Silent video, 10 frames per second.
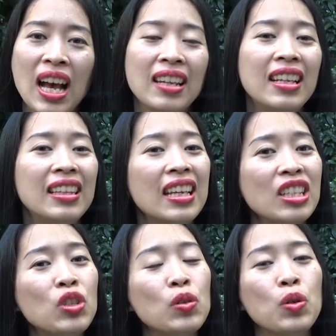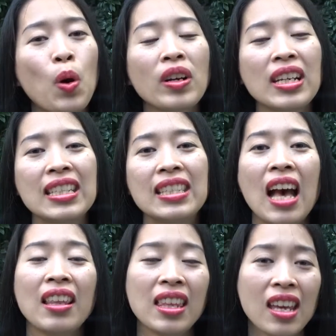The link to join is
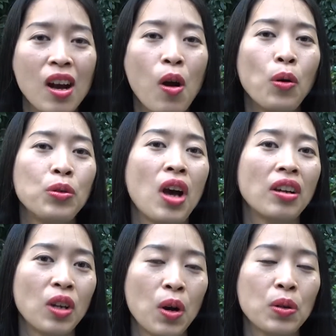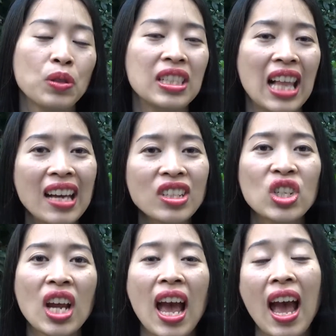
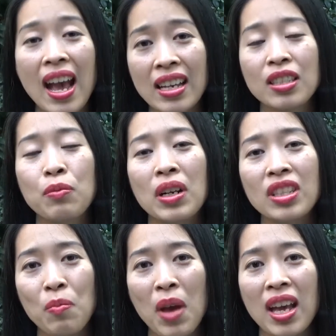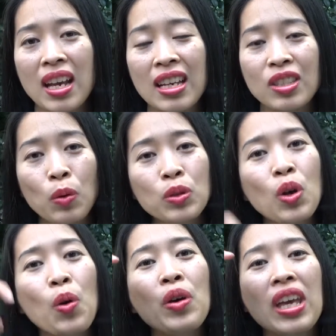theaho.co/resume. It's
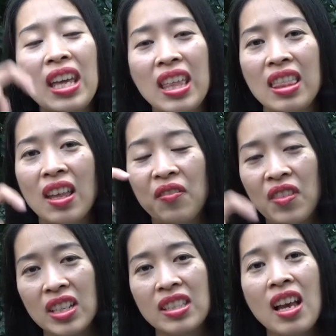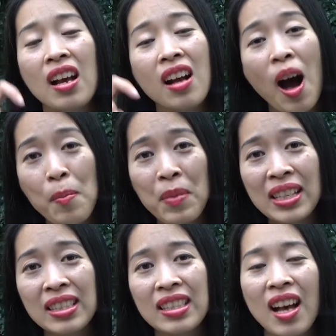also in the first
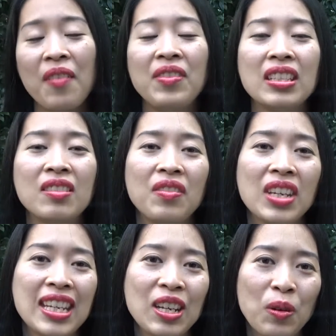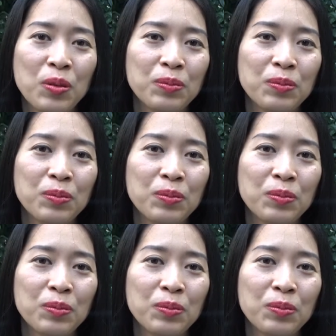comment of this video.